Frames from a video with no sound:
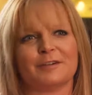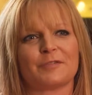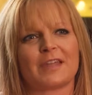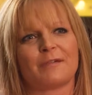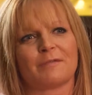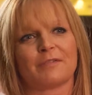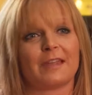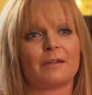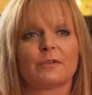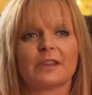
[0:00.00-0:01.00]

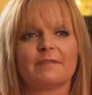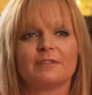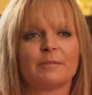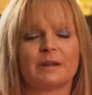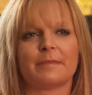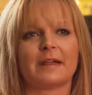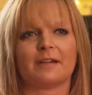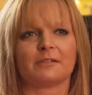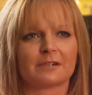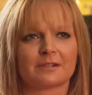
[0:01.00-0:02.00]
They would love to be in my
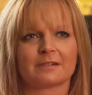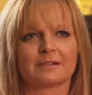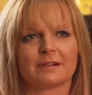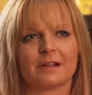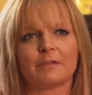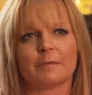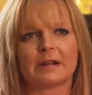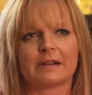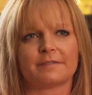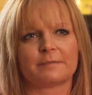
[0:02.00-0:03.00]
house.
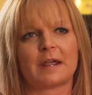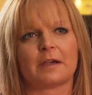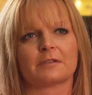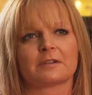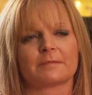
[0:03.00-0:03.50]
Everybody loves my house.